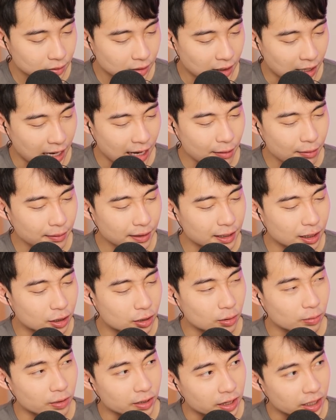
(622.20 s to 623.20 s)
I'm gonna
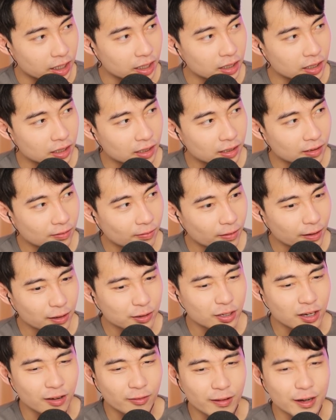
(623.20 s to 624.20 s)
cook with it.
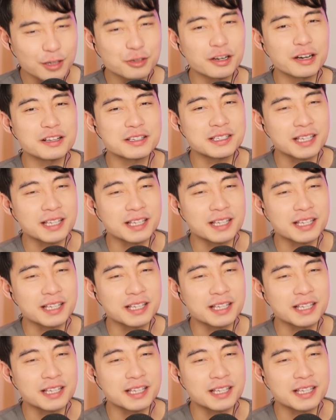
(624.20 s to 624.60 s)
What are you trying to